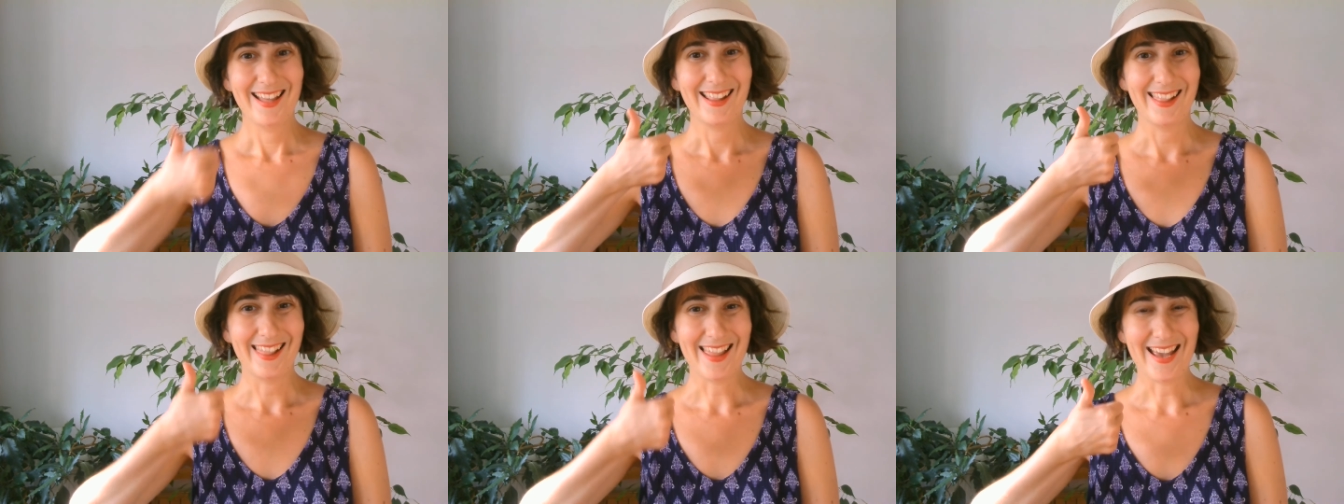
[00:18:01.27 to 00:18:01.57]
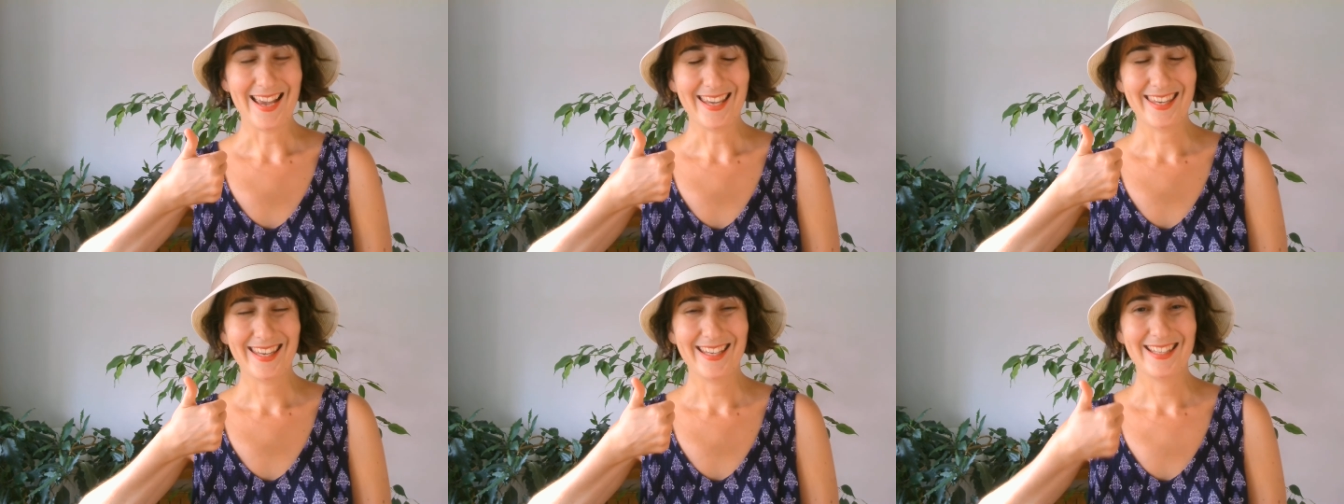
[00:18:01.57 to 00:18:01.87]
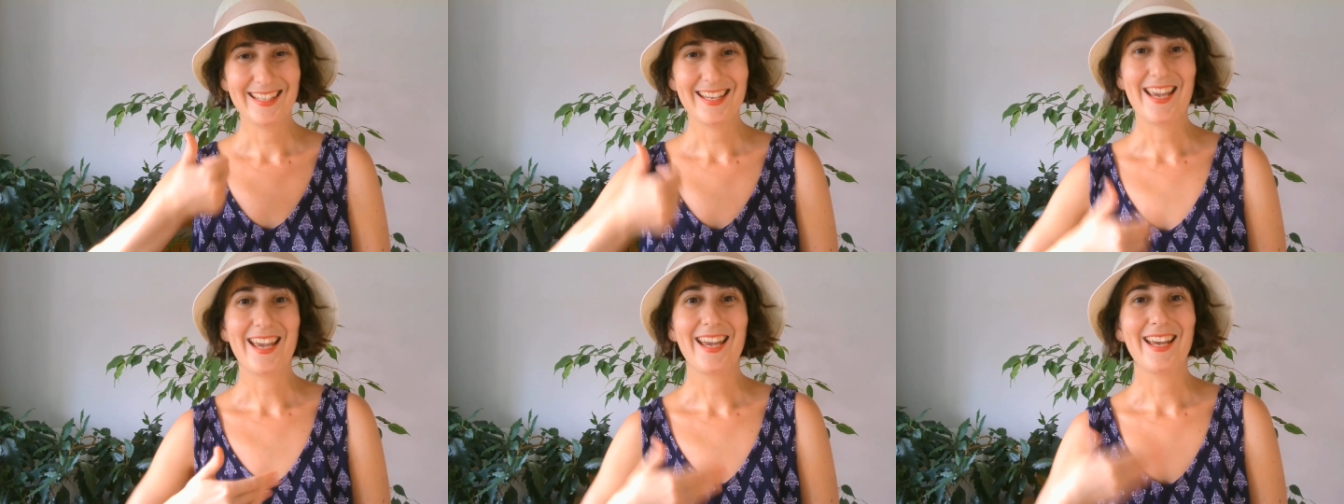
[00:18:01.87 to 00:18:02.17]
like
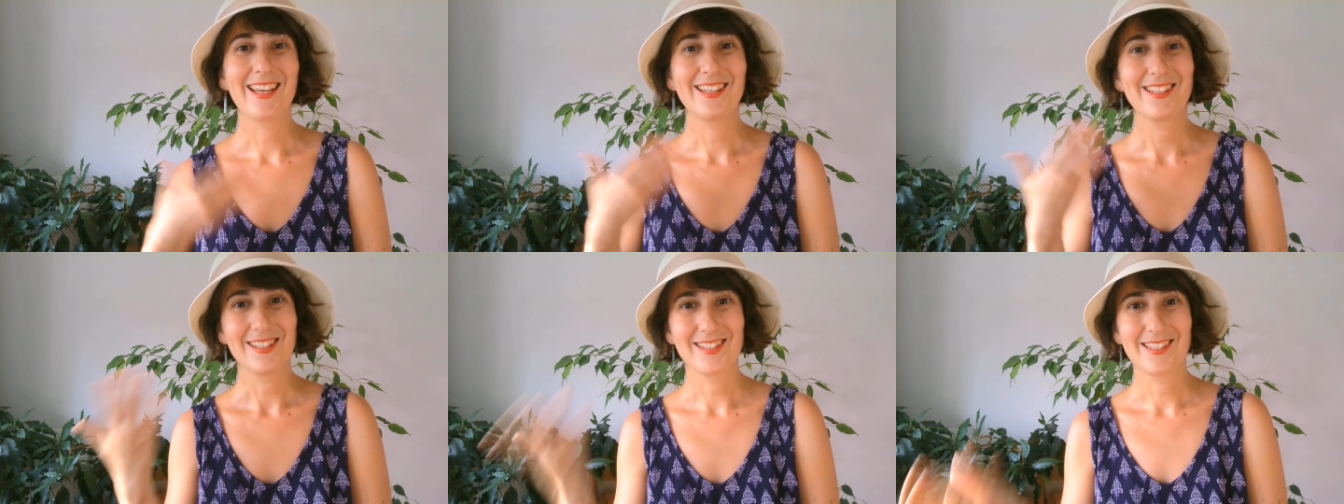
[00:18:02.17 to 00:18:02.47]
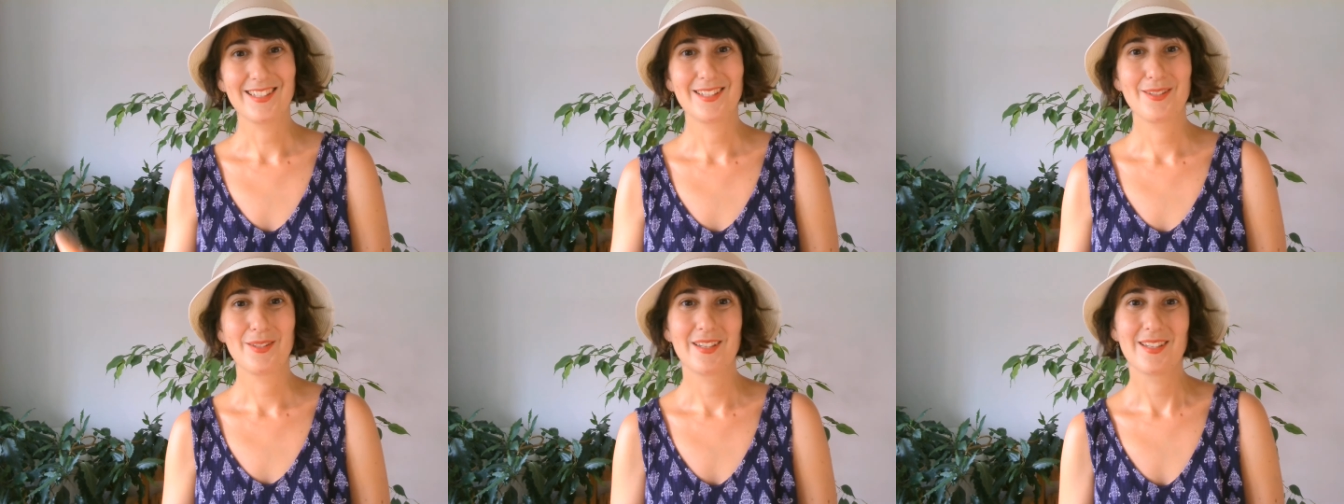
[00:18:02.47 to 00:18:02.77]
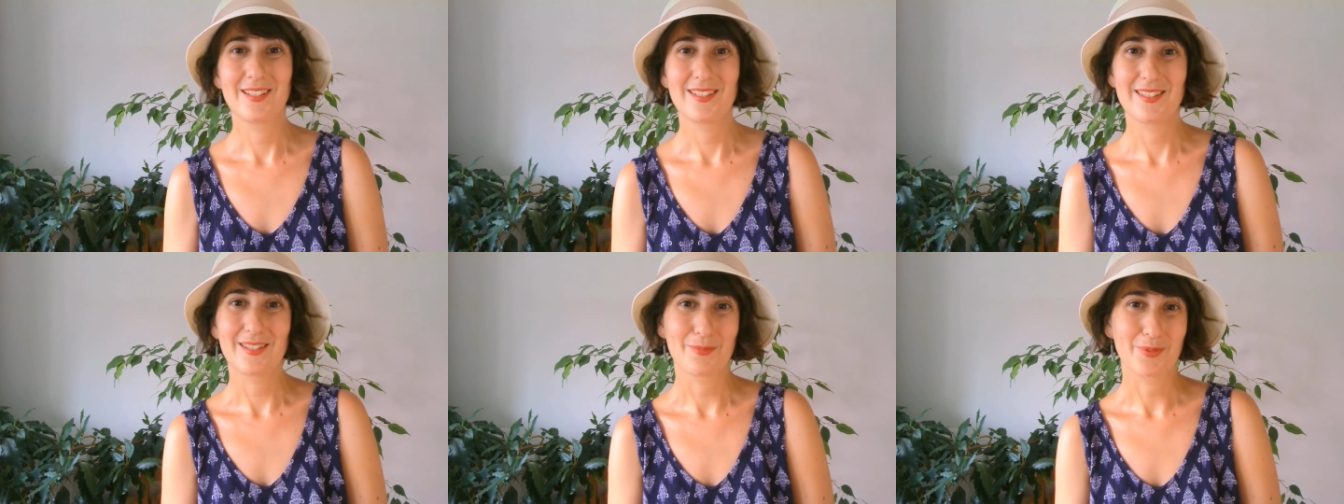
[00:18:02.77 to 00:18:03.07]
it and
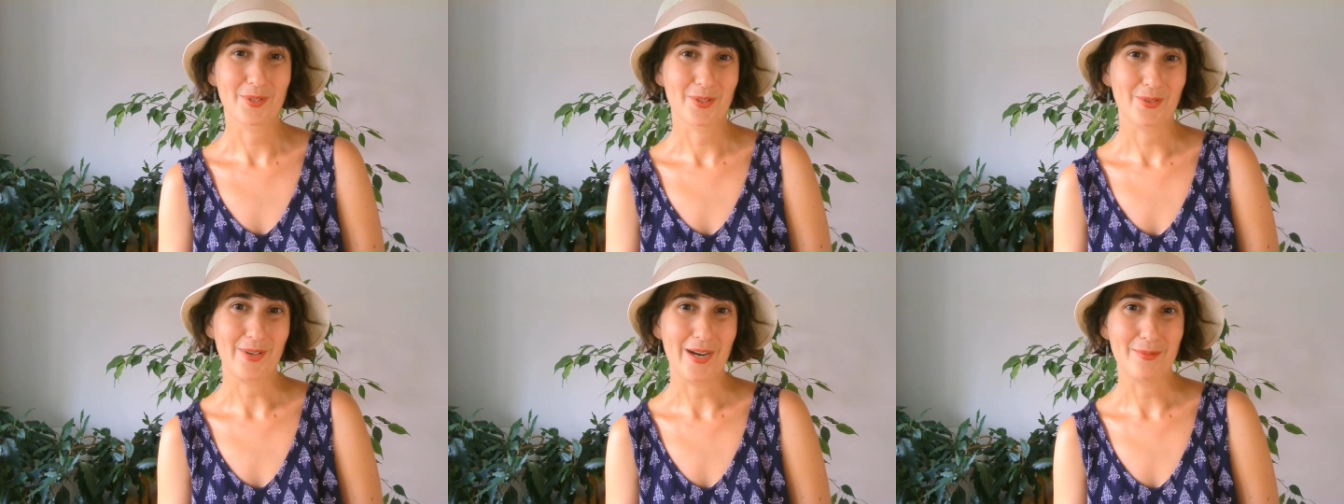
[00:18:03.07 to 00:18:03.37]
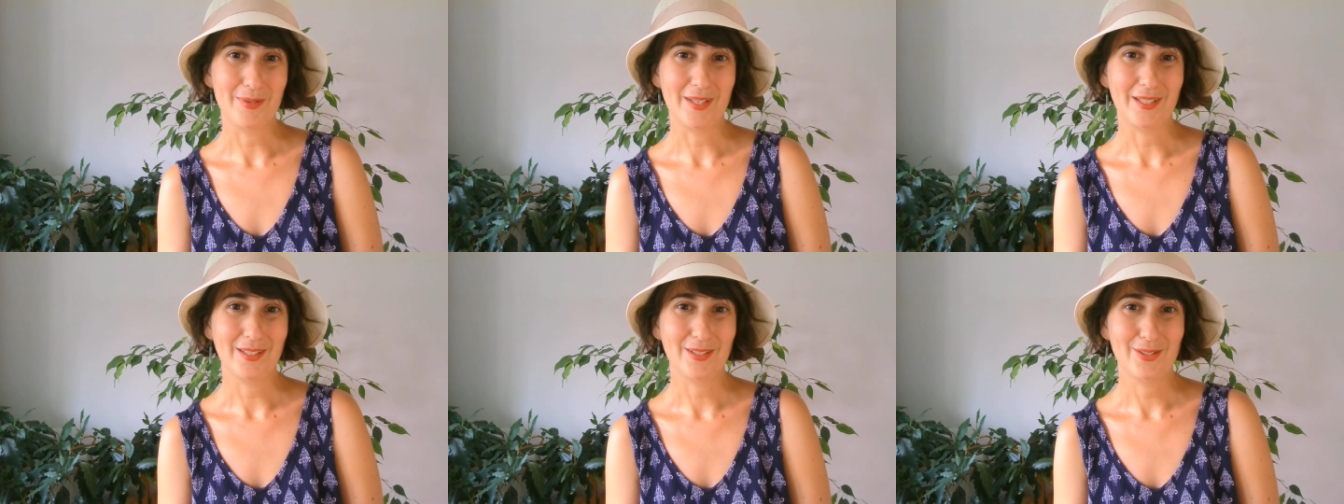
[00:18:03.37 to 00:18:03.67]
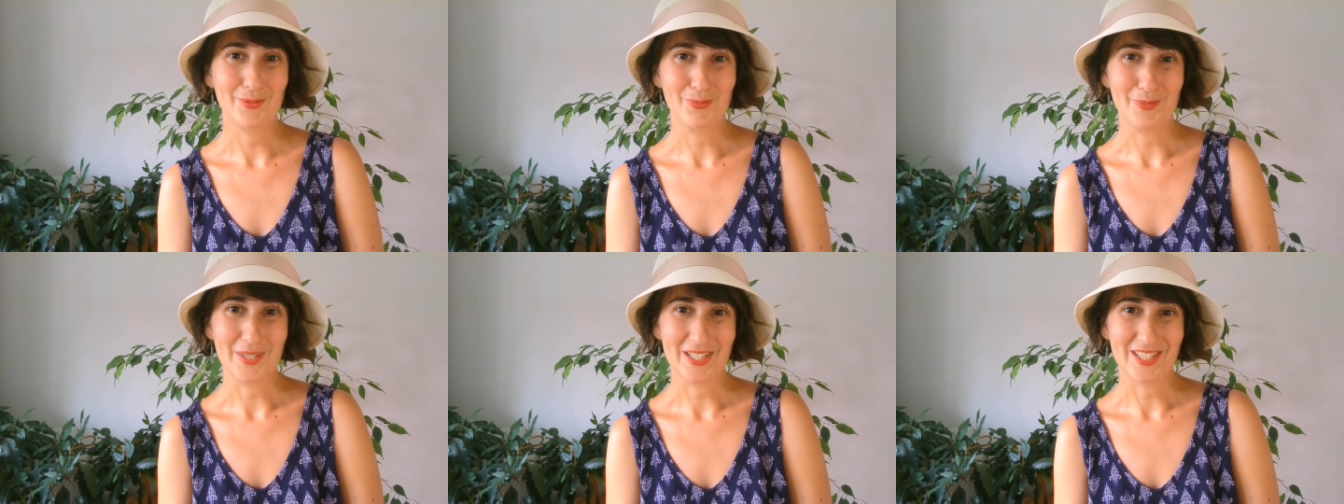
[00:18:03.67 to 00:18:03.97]
consider subscribing
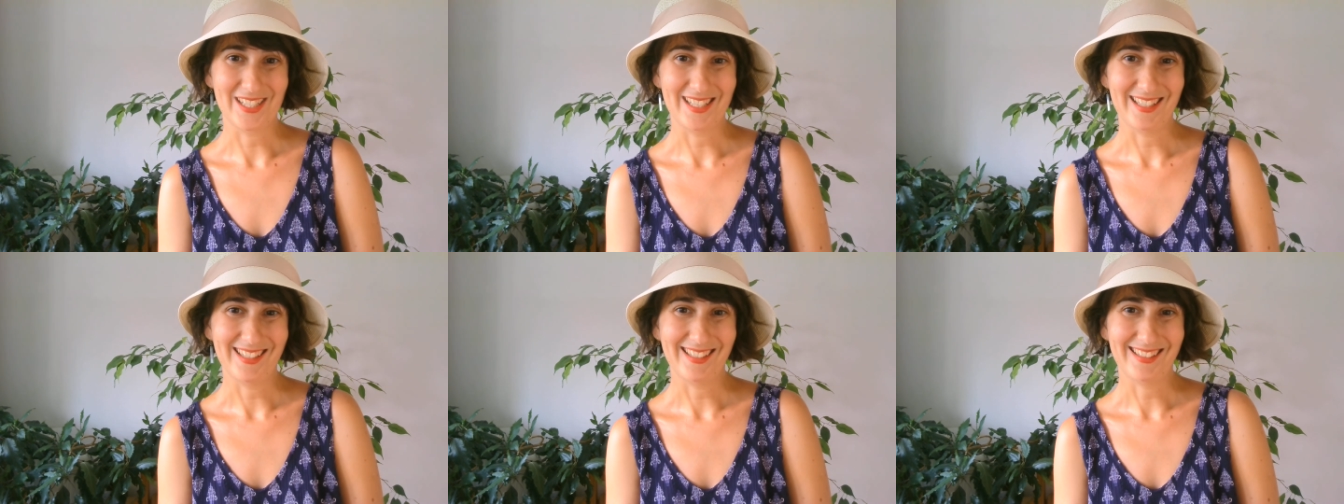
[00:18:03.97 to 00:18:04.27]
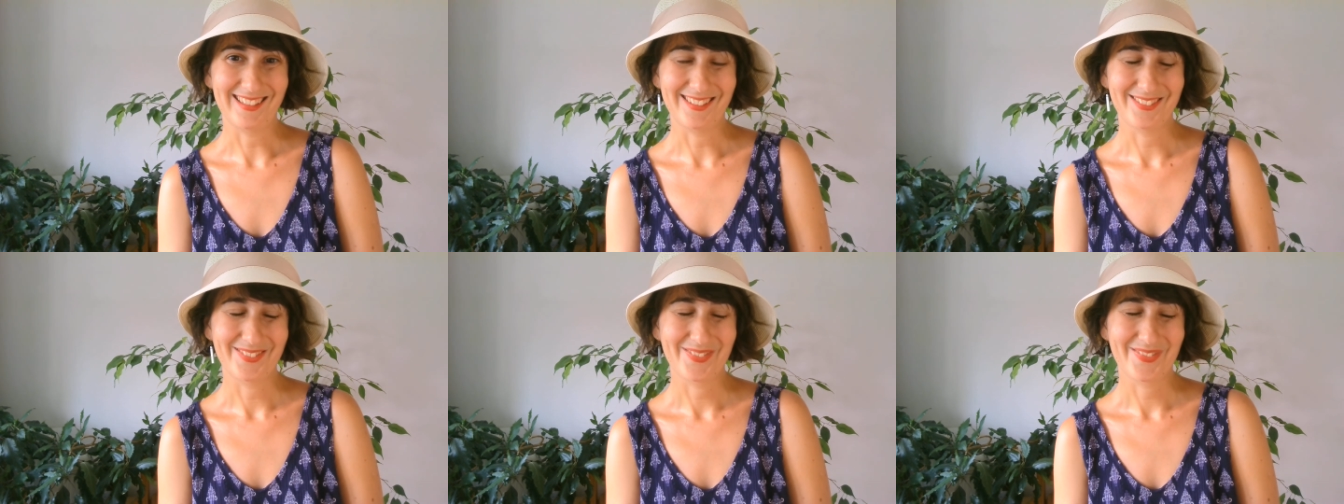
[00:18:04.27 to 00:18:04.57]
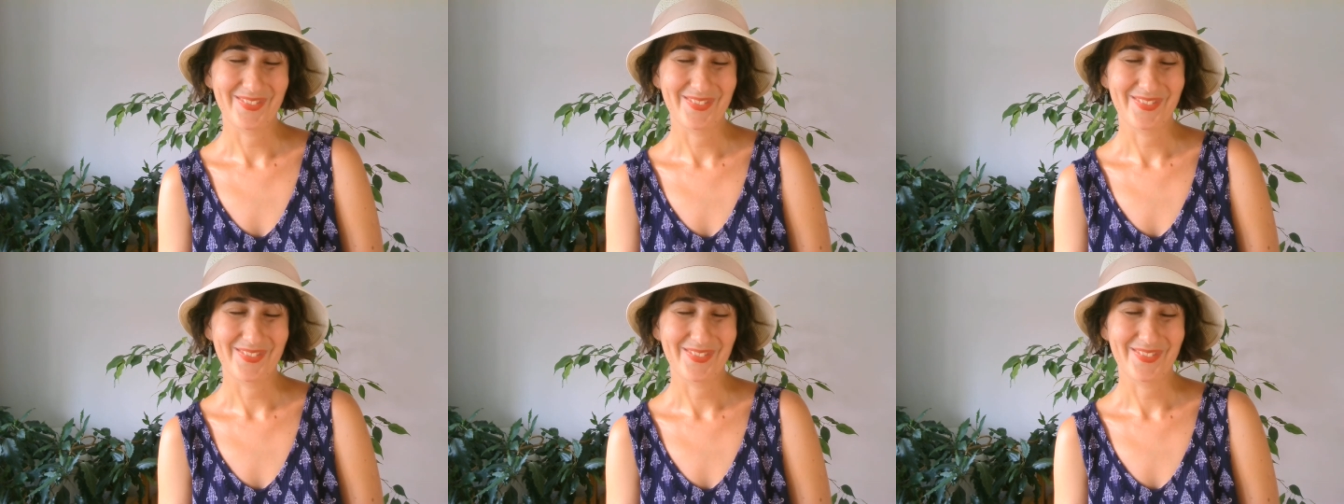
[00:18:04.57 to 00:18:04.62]
to my channel.